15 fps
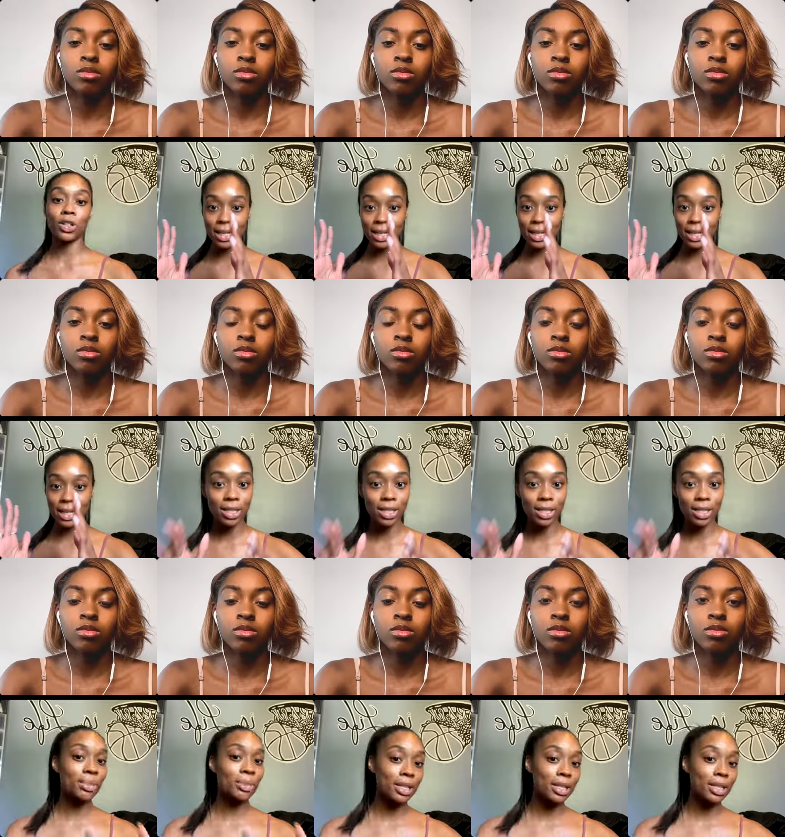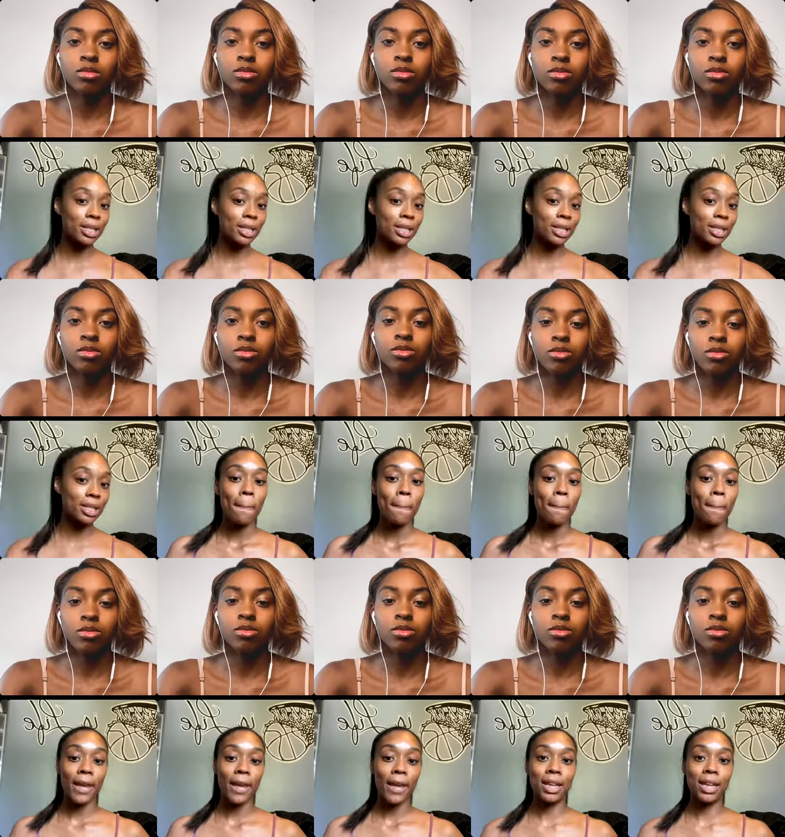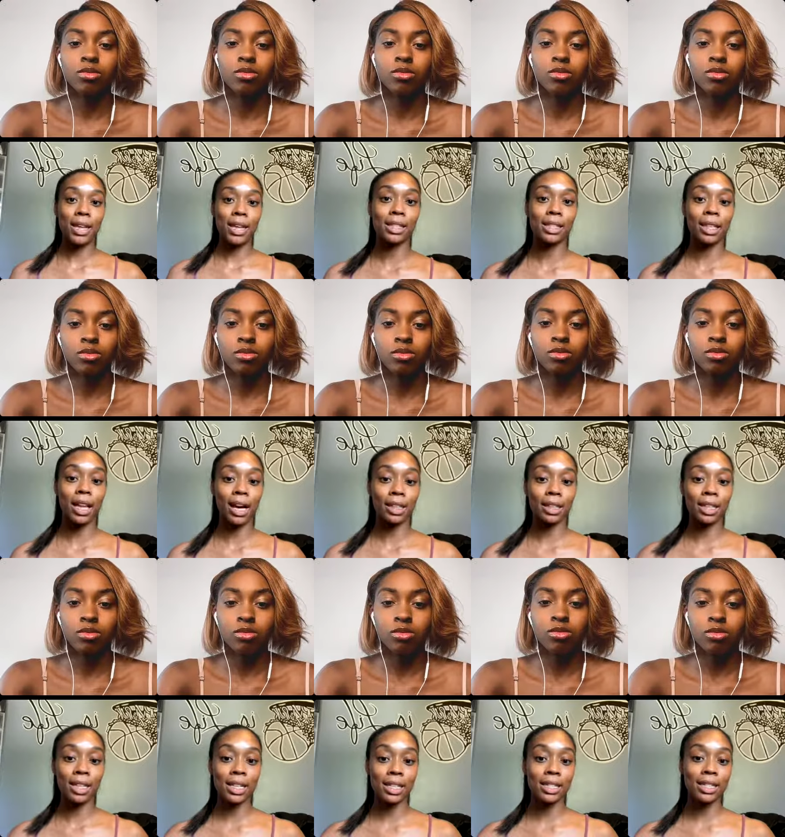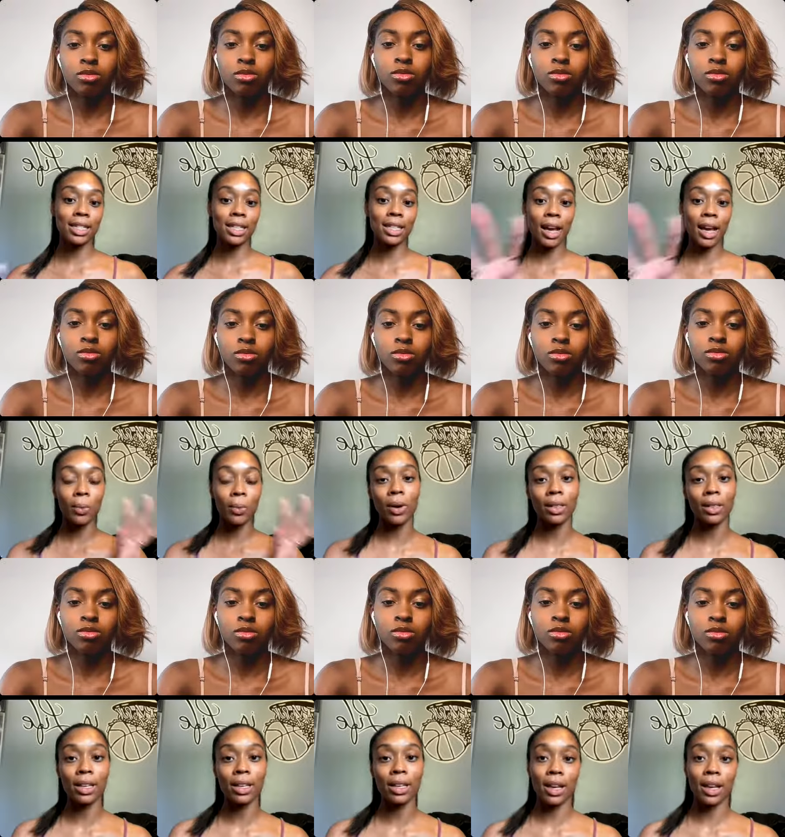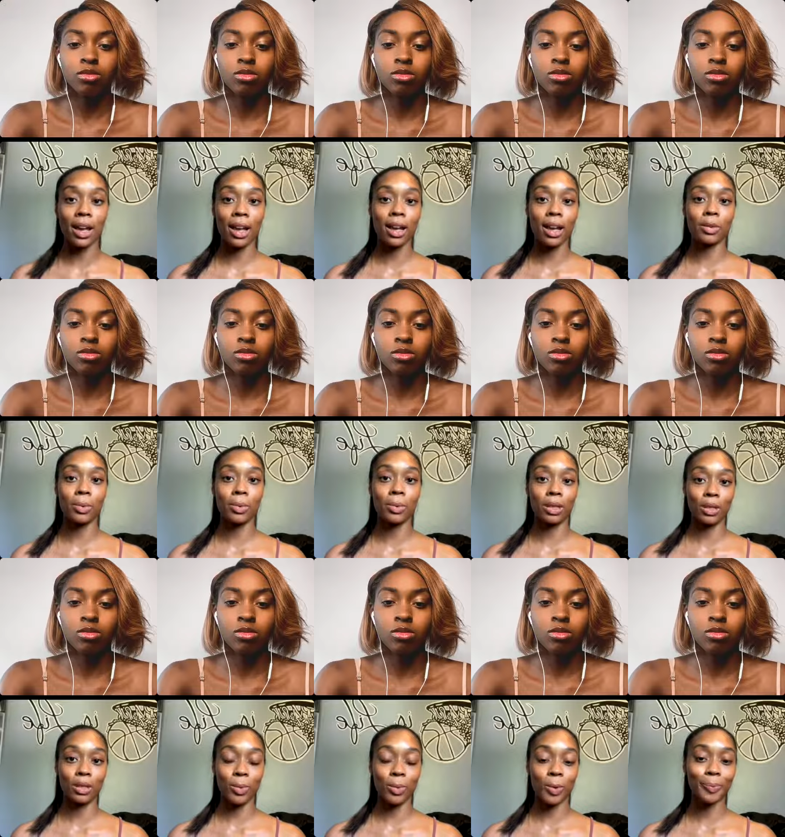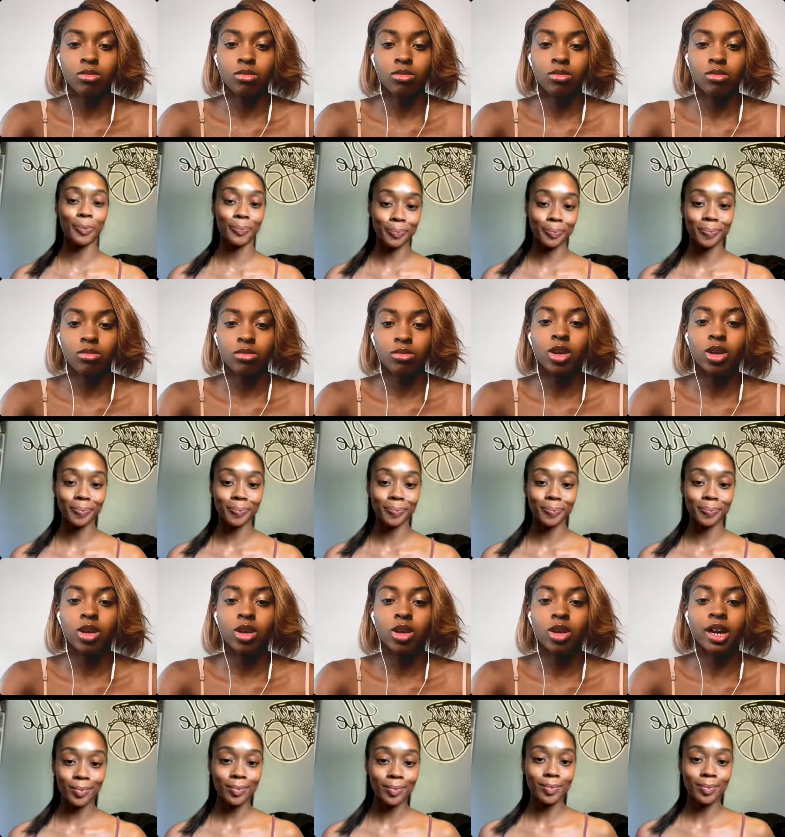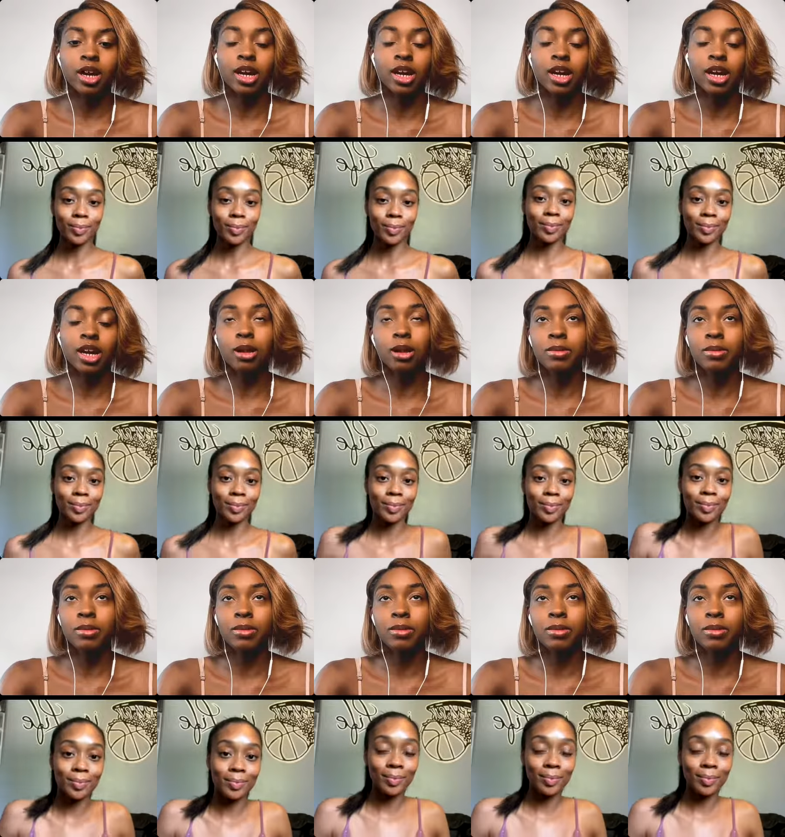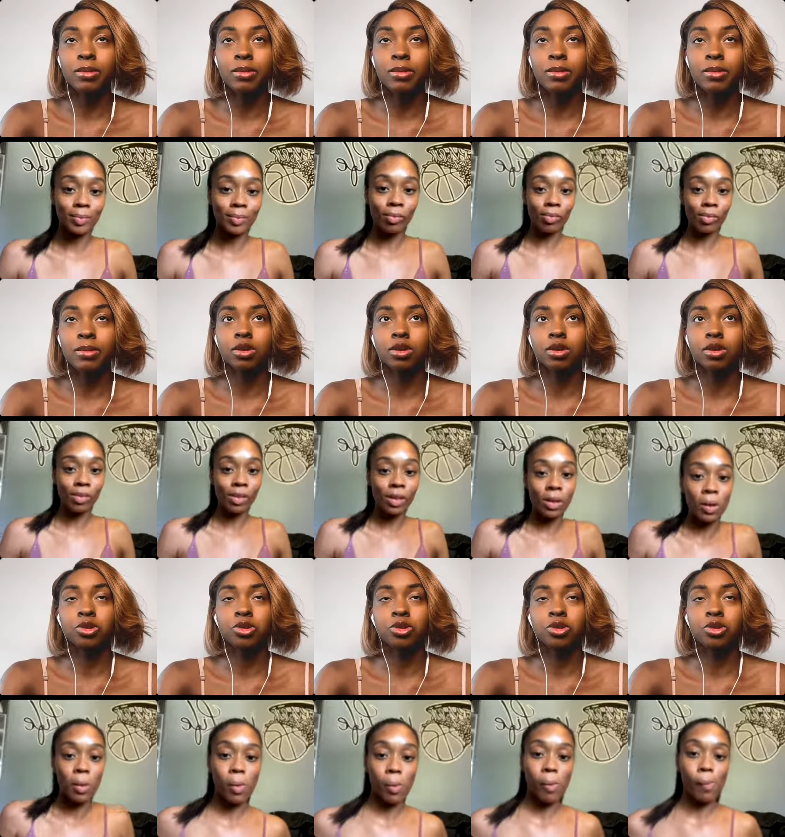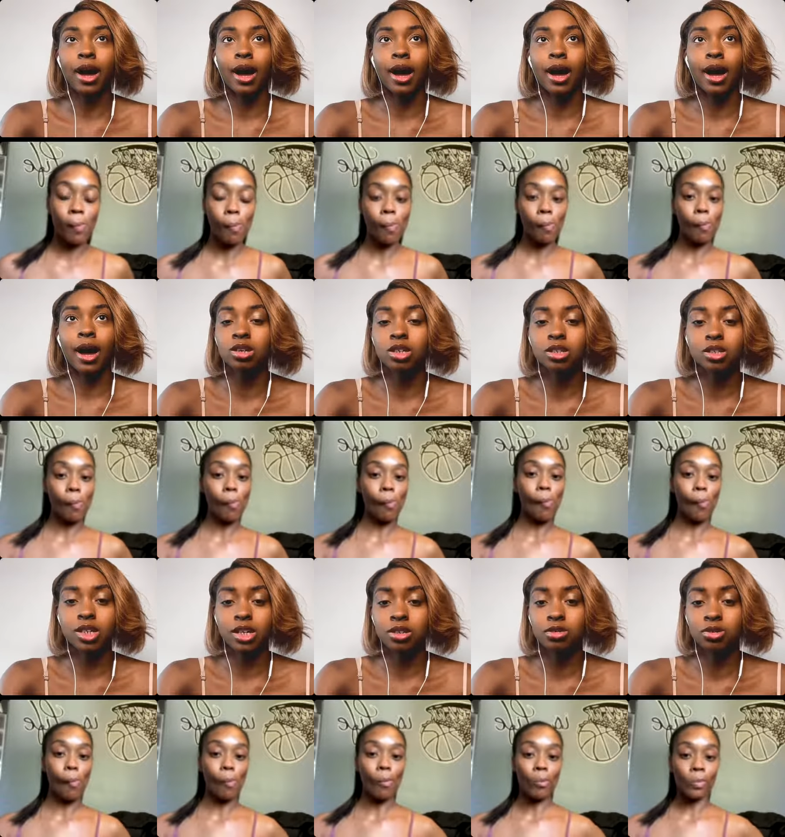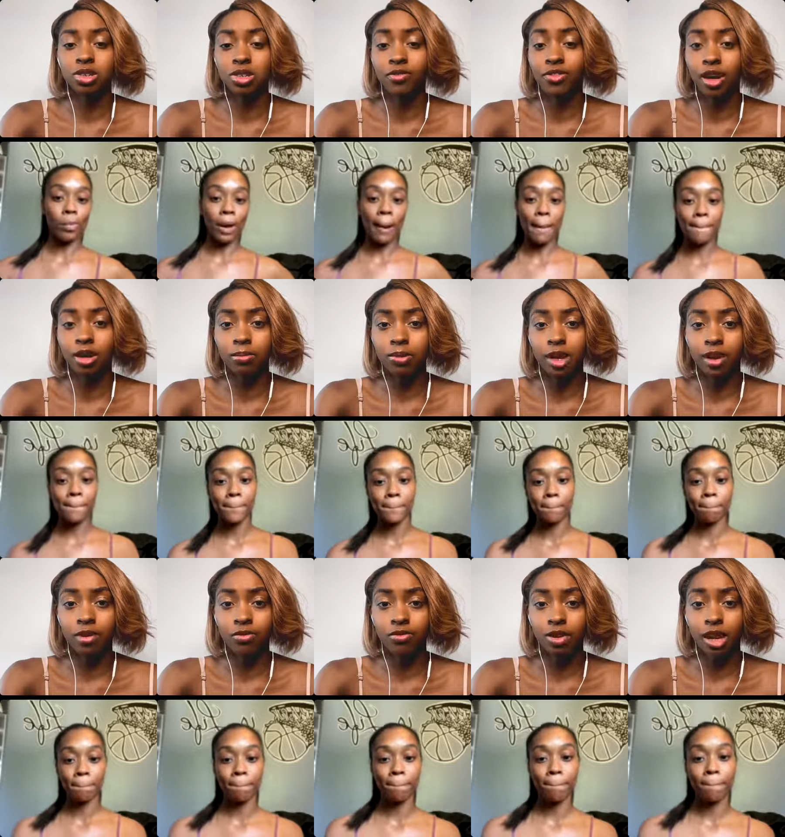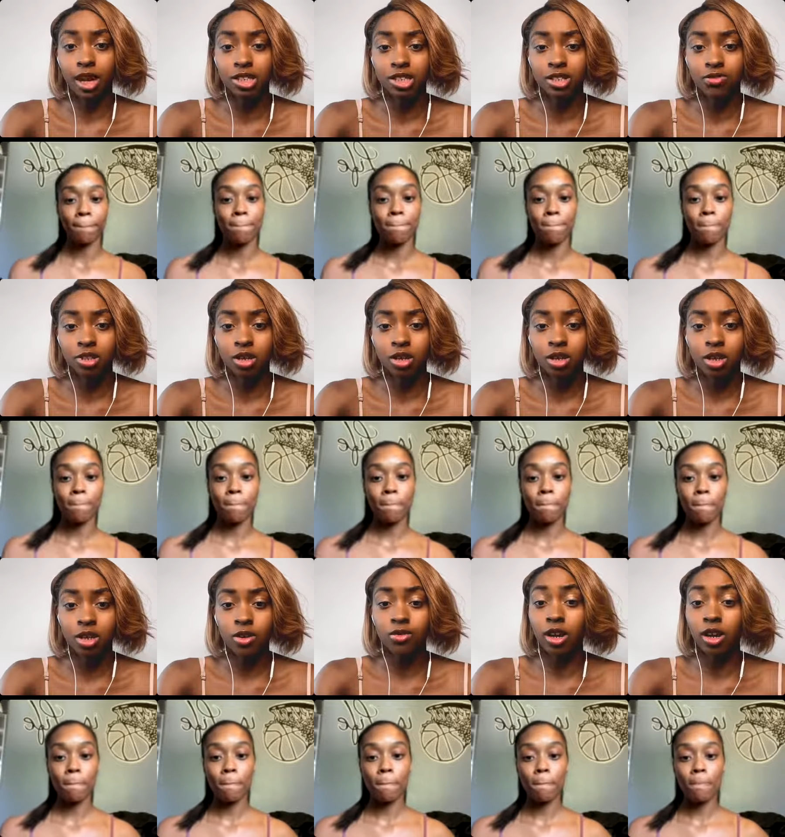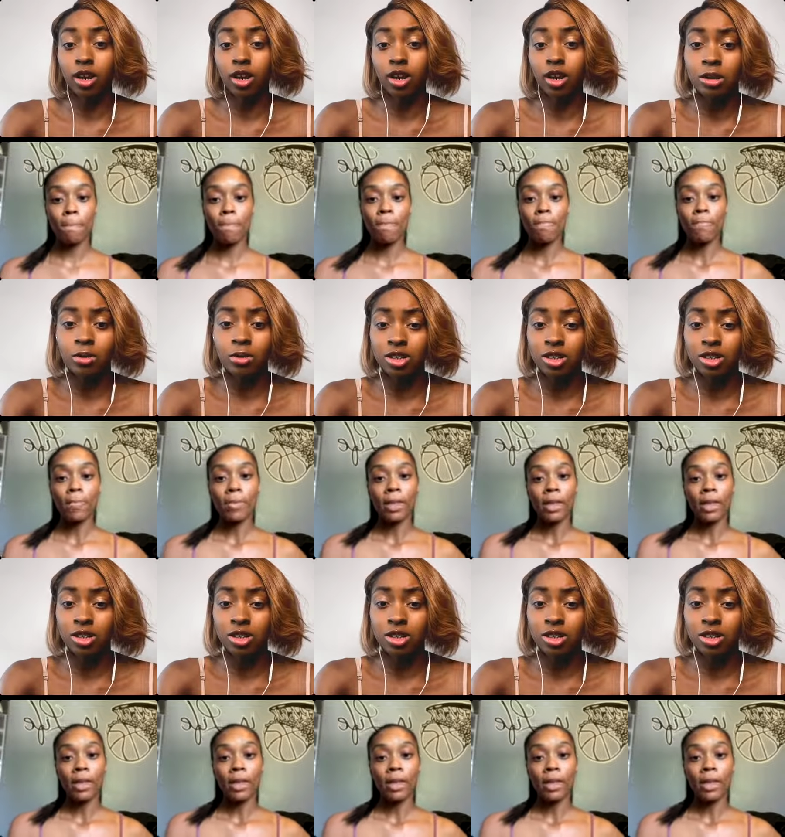Speaker 1: to just be as locked into that one thing as possible.
Speaker 2: Okay. And let me ask you, how long did it take you to develop that philosophy? For a lot of people, it's